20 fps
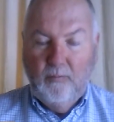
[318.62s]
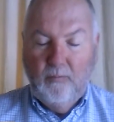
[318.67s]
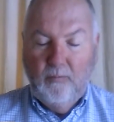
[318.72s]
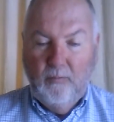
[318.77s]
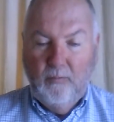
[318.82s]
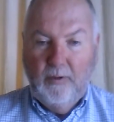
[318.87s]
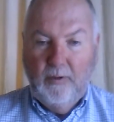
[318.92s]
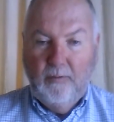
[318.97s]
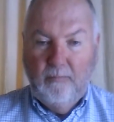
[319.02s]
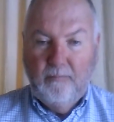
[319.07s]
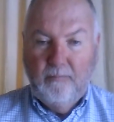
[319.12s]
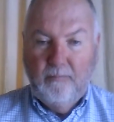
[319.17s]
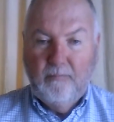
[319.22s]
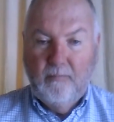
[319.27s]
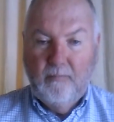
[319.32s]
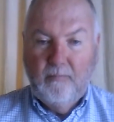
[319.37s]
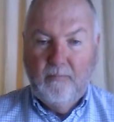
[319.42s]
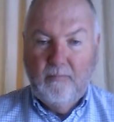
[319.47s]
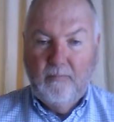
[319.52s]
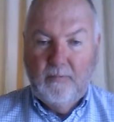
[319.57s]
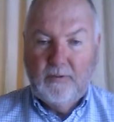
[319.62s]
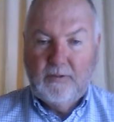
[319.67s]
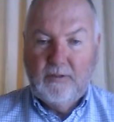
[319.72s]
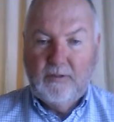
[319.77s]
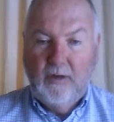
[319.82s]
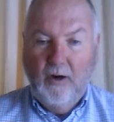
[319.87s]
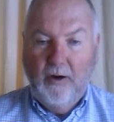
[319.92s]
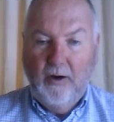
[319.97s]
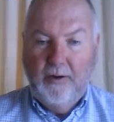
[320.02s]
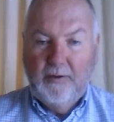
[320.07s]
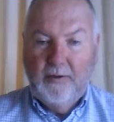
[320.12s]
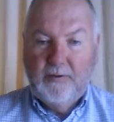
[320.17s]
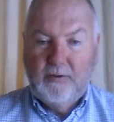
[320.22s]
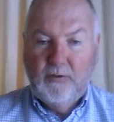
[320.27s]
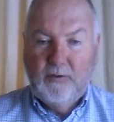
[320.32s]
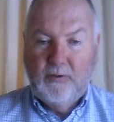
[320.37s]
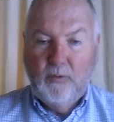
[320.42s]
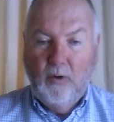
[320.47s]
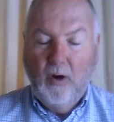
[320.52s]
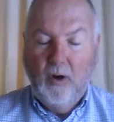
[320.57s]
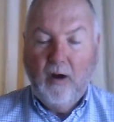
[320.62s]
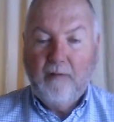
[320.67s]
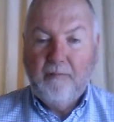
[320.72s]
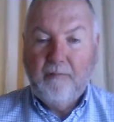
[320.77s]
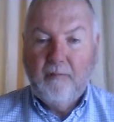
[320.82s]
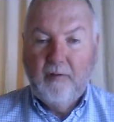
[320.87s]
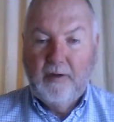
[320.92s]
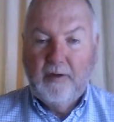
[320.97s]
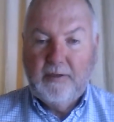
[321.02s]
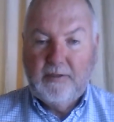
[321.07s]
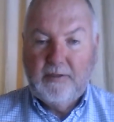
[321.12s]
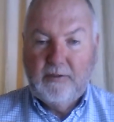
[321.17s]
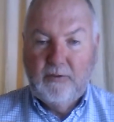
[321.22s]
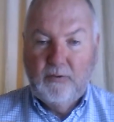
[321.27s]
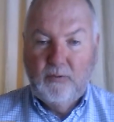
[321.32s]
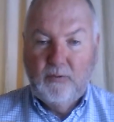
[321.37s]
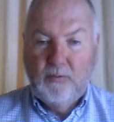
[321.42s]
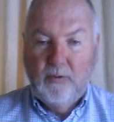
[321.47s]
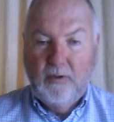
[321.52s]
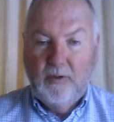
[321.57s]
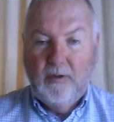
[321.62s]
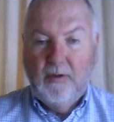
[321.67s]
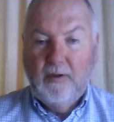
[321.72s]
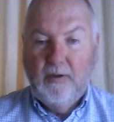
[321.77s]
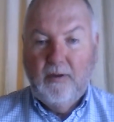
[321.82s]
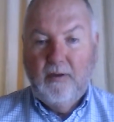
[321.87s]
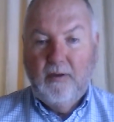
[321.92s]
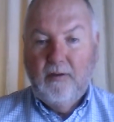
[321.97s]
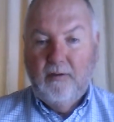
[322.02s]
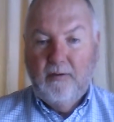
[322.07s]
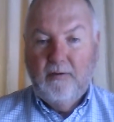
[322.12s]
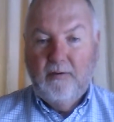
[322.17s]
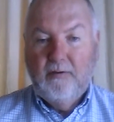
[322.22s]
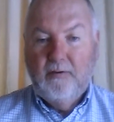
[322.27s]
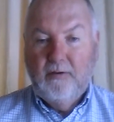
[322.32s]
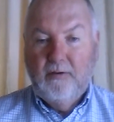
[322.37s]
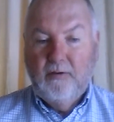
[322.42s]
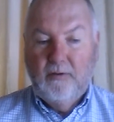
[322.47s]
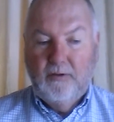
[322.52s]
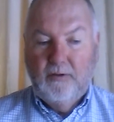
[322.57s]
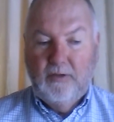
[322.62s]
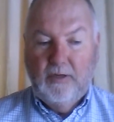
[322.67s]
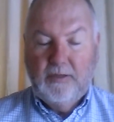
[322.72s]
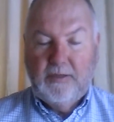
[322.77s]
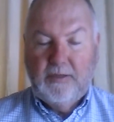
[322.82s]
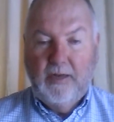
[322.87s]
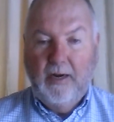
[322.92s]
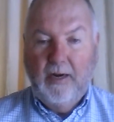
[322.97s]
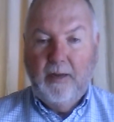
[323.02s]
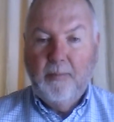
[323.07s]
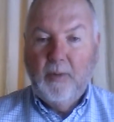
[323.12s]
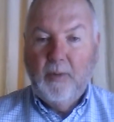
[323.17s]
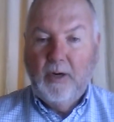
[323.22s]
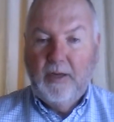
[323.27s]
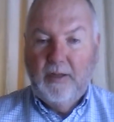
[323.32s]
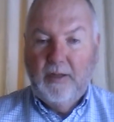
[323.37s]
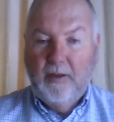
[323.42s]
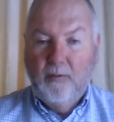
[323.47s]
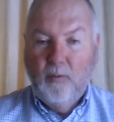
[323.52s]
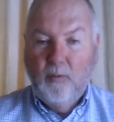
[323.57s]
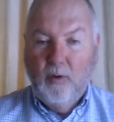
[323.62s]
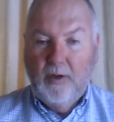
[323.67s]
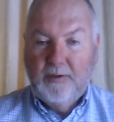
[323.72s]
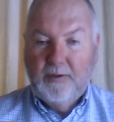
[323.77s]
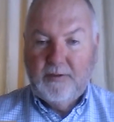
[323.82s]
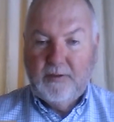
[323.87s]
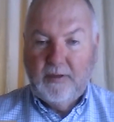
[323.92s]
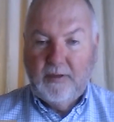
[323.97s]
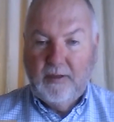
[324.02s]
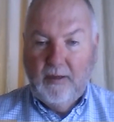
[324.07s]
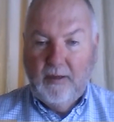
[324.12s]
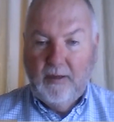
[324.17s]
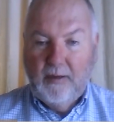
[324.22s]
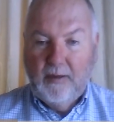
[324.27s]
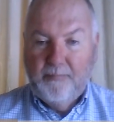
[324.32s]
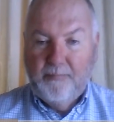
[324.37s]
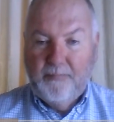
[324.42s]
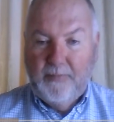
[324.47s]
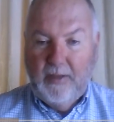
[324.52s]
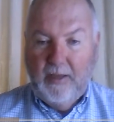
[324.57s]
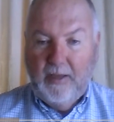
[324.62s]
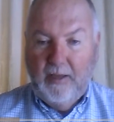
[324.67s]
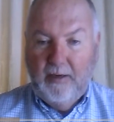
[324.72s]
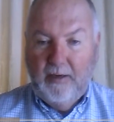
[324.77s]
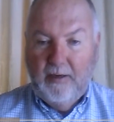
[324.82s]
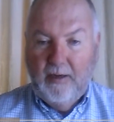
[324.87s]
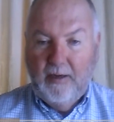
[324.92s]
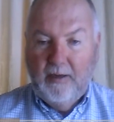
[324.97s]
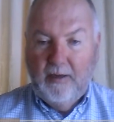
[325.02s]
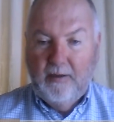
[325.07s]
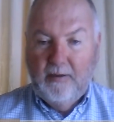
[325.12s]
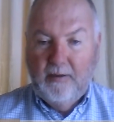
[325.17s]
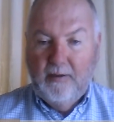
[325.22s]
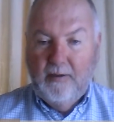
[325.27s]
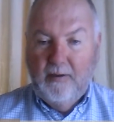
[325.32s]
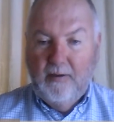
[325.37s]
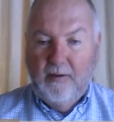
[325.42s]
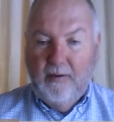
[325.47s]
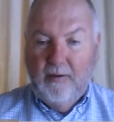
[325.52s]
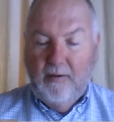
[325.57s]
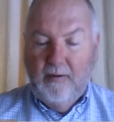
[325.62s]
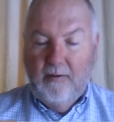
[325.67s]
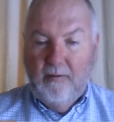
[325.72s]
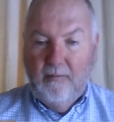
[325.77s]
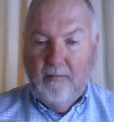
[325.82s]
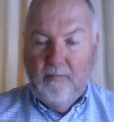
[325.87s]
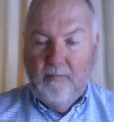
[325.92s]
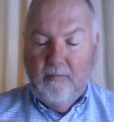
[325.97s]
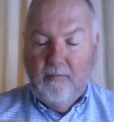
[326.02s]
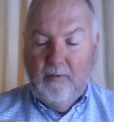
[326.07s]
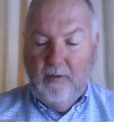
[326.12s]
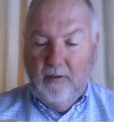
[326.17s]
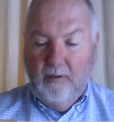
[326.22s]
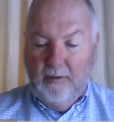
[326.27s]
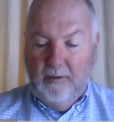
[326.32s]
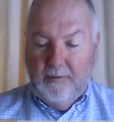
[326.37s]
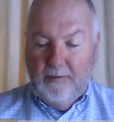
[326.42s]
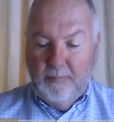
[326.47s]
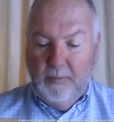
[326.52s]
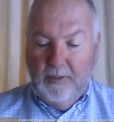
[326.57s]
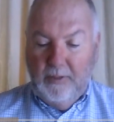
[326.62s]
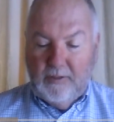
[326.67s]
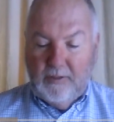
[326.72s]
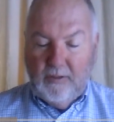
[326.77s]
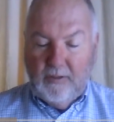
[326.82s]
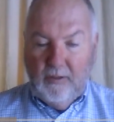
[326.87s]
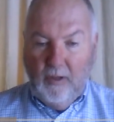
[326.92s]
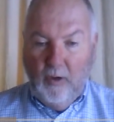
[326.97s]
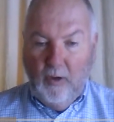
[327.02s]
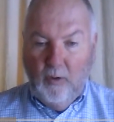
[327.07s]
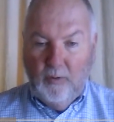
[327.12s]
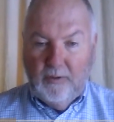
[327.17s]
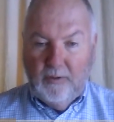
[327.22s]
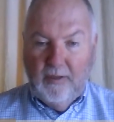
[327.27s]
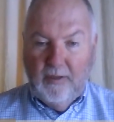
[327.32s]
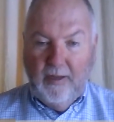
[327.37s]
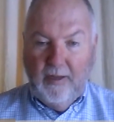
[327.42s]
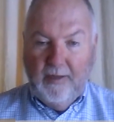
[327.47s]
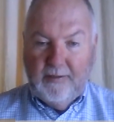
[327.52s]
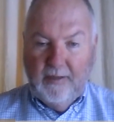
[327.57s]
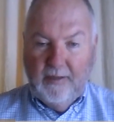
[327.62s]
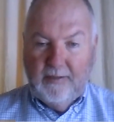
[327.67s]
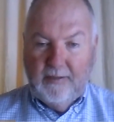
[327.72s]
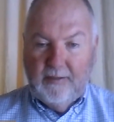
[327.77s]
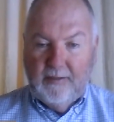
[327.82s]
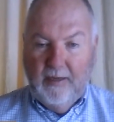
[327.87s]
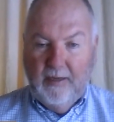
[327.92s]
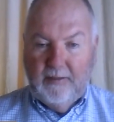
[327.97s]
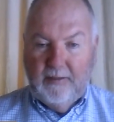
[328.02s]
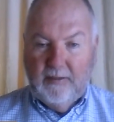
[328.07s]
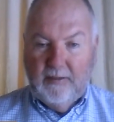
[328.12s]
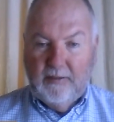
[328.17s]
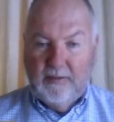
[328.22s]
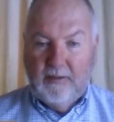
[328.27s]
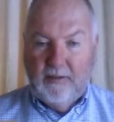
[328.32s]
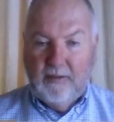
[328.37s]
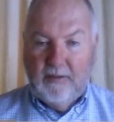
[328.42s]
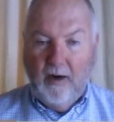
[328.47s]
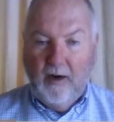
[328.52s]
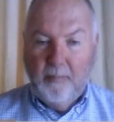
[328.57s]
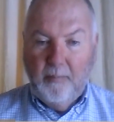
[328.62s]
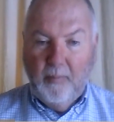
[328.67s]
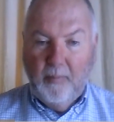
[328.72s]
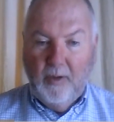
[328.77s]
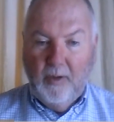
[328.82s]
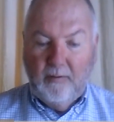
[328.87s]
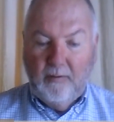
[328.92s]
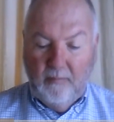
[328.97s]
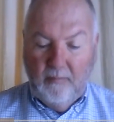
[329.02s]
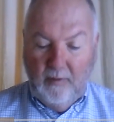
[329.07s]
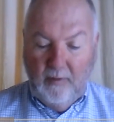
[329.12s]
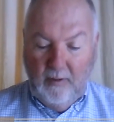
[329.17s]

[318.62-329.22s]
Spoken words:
we started to offer it to just anybody that wants to come, and it's been slow, as I say, to start, but